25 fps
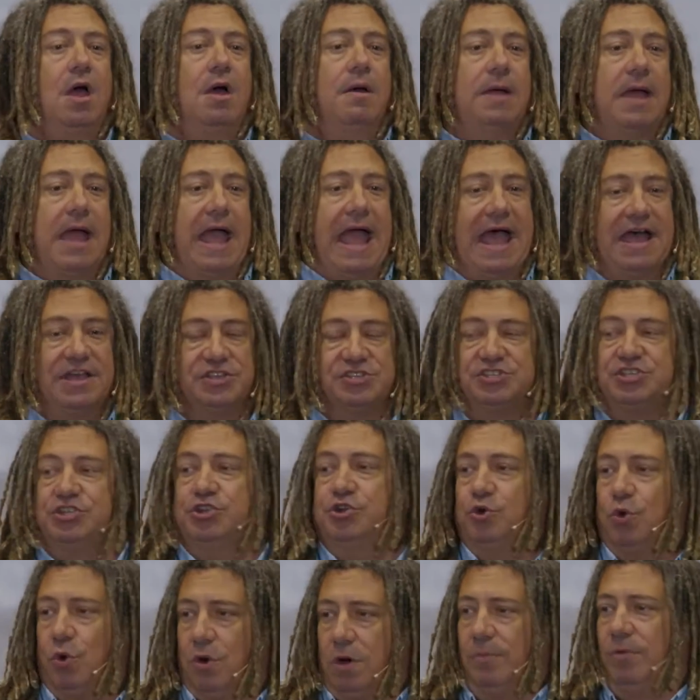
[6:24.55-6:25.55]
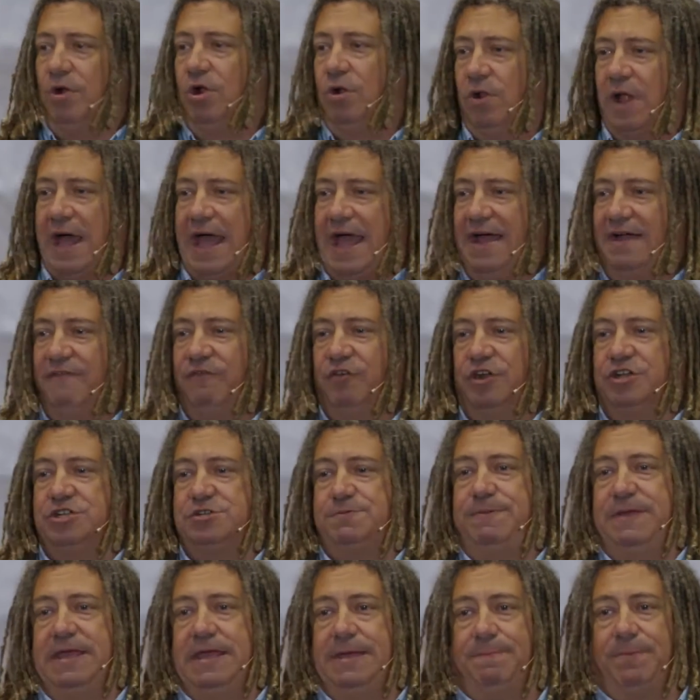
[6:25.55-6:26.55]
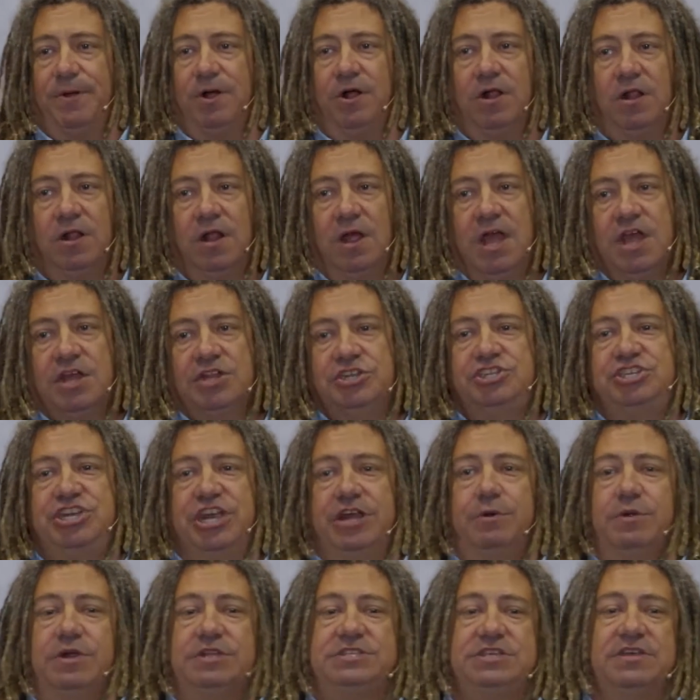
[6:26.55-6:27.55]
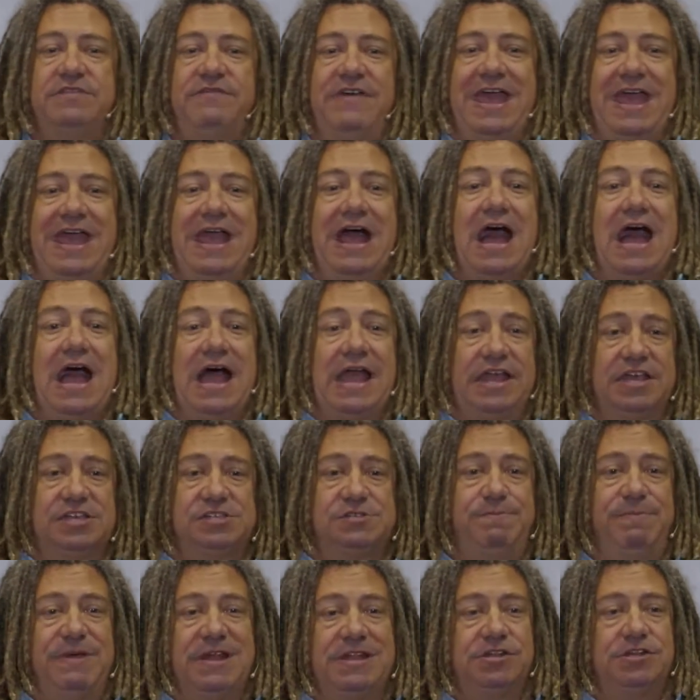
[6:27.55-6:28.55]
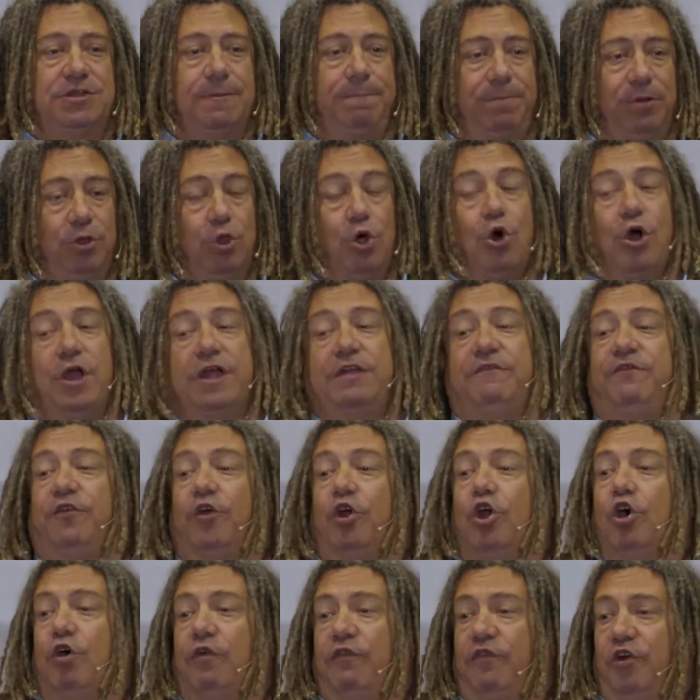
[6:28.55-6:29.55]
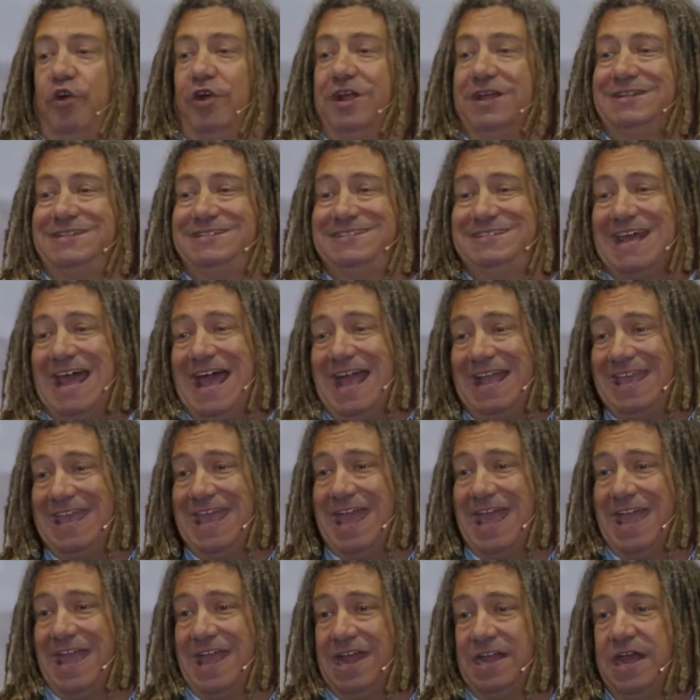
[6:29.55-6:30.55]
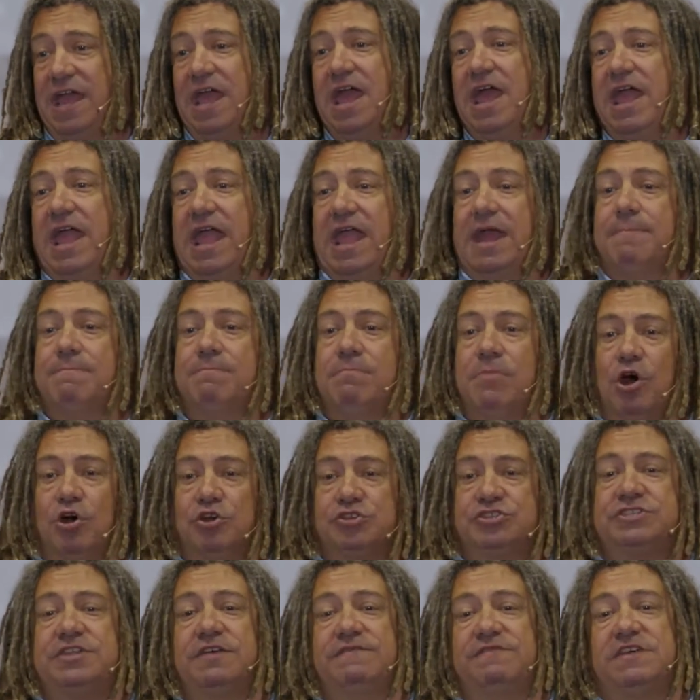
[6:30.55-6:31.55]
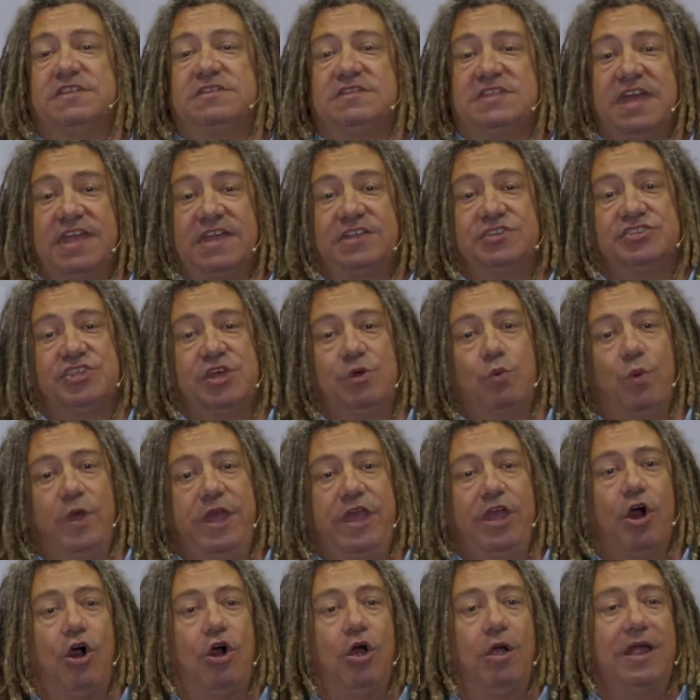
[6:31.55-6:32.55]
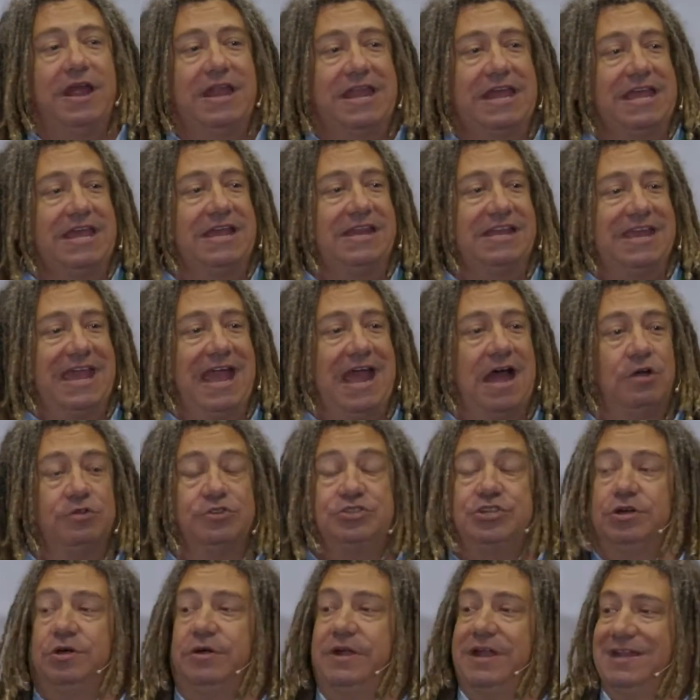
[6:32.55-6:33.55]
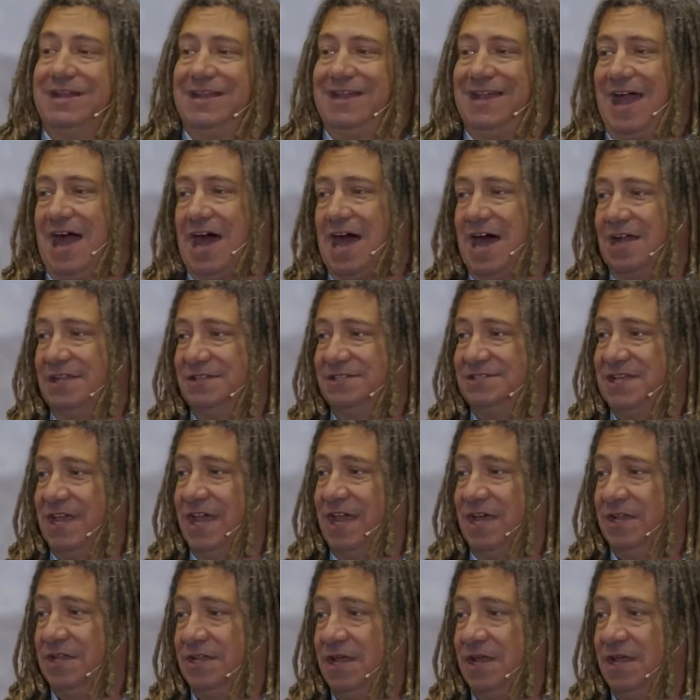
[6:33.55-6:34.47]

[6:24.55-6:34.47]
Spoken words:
as normal average people, generative AI has been deployed for over a decade in most of the things that we already encounter in content.